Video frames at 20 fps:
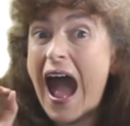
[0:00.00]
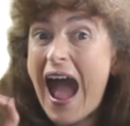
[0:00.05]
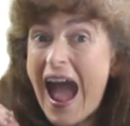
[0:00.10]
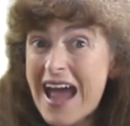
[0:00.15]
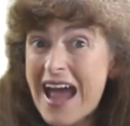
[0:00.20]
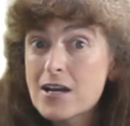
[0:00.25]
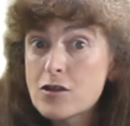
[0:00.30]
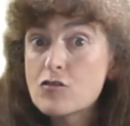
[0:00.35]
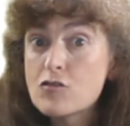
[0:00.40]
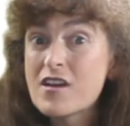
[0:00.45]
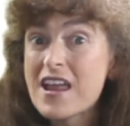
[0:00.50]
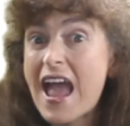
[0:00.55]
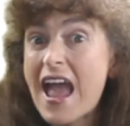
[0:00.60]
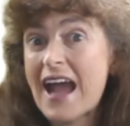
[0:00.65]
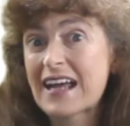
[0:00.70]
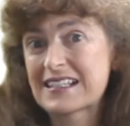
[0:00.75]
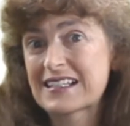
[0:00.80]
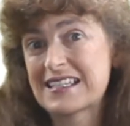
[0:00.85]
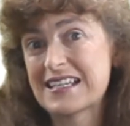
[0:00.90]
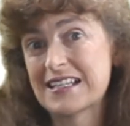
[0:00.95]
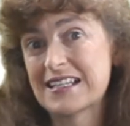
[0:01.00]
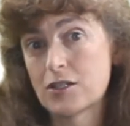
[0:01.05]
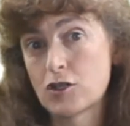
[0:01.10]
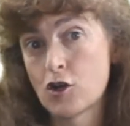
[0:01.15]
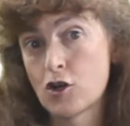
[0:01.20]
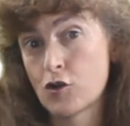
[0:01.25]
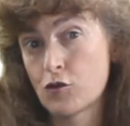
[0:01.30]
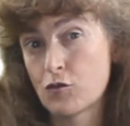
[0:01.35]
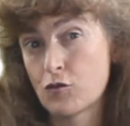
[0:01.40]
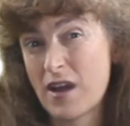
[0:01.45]
unreacted
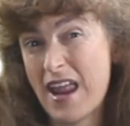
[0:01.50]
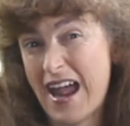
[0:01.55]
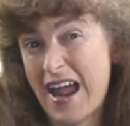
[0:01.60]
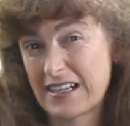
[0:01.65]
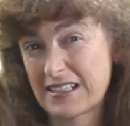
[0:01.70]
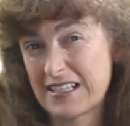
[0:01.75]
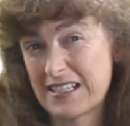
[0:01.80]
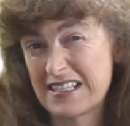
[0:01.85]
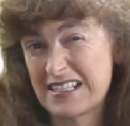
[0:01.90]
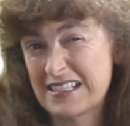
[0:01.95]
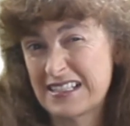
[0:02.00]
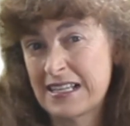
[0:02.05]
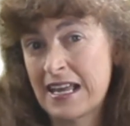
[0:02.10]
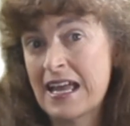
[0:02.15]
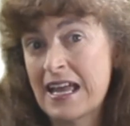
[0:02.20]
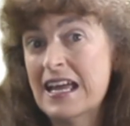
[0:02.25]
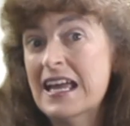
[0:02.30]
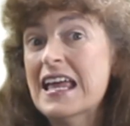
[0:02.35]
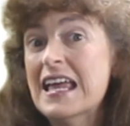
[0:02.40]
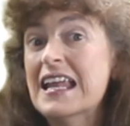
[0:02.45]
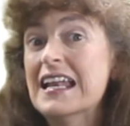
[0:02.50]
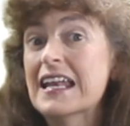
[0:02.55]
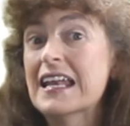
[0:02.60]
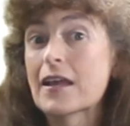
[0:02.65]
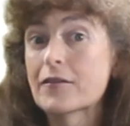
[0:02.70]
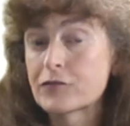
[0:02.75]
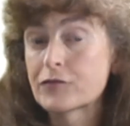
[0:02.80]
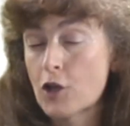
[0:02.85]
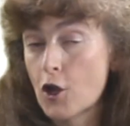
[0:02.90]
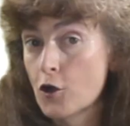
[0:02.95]
reactants
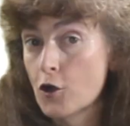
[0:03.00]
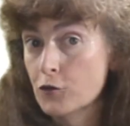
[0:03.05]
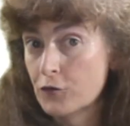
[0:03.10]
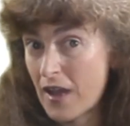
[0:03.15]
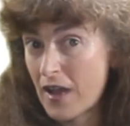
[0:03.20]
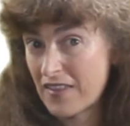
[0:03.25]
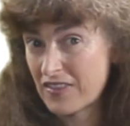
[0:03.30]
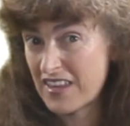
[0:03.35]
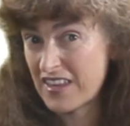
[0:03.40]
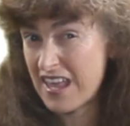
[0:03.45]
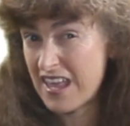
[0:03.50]
left over at the